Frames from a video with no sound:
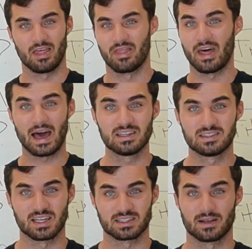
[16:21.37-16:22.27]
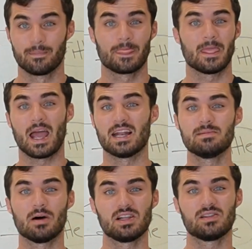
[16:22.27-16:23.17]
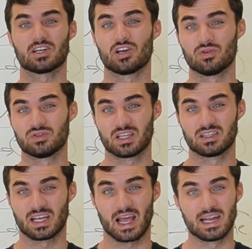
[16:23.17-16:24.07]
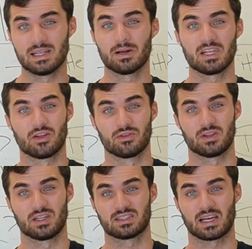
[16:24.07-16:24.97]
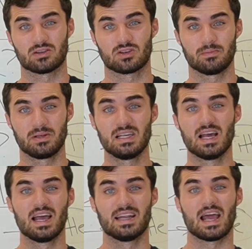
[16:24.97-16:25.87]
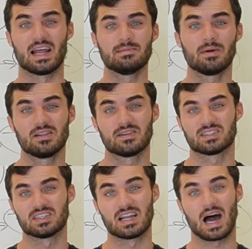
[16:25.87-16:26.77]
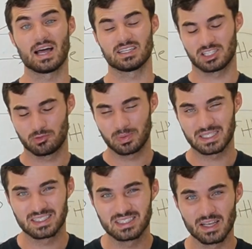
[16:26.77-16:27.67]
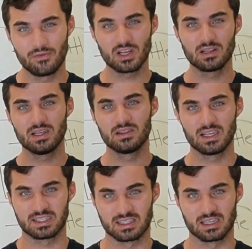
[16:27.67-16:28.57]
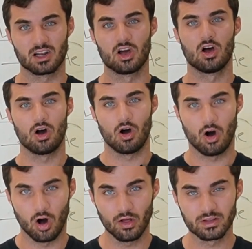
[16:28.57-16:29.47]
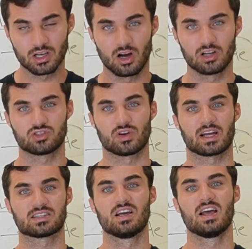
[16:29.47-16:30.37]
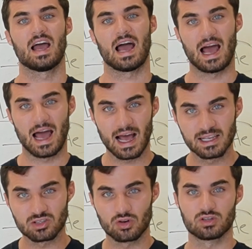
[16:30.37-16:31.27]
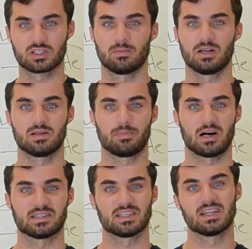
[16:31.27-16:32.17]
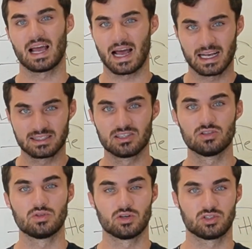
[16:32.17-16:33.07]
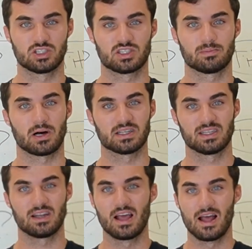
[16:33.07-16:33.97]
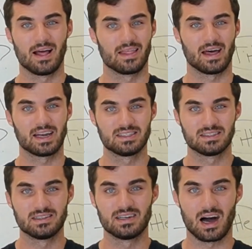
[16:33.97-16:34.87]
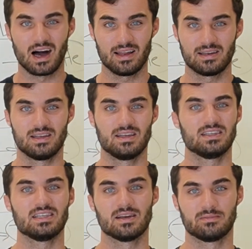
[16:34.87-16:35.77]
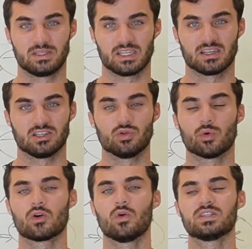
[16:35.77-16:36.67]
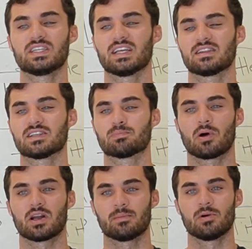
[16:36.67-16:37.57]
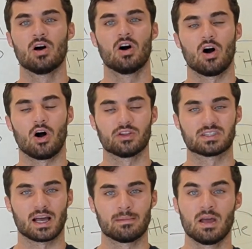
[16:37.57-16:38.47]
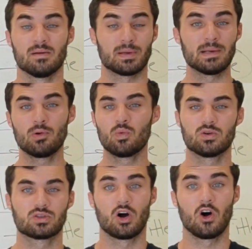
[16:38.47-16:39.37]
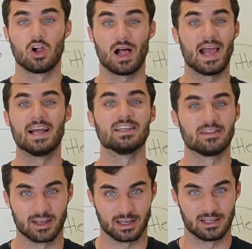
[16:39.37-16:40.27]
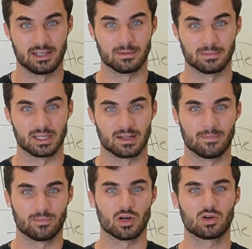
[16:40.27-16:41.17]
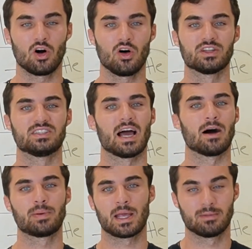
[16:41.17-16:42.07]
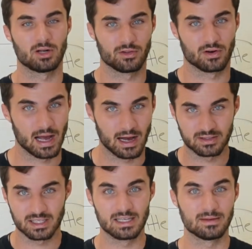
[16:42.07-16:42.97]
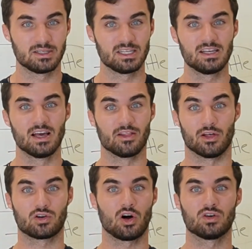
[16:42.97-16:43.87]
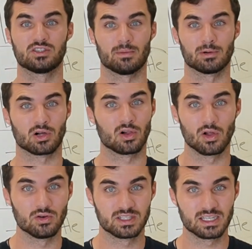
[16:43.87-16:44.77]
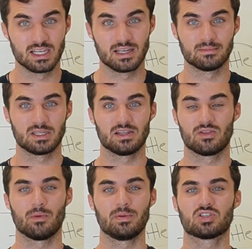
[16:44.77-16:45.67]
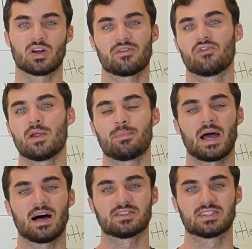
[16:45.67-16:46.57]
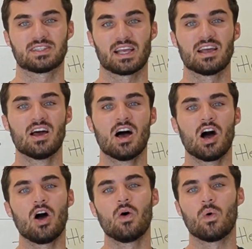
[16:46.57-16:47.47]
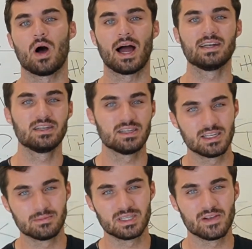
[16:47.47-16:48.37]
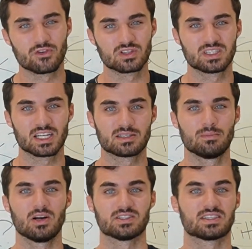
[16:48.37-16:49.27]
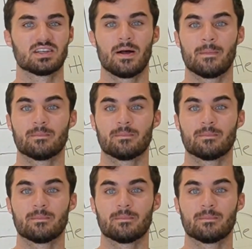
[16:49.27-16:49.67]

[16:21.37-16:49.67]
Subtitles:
That is it. Any money that goes to anybody other than a title company, and any money that's not specifically listed on the contract as earnest money deposit, as the due diligence deposit, that is not EMD. You are going to get this brought up all the time. People will call anything EMD. They'll call the down payment on their house EMD. They'll call a double closing EMD. They'll be trying to flip a house and say, oh, I need EMD for 6 months.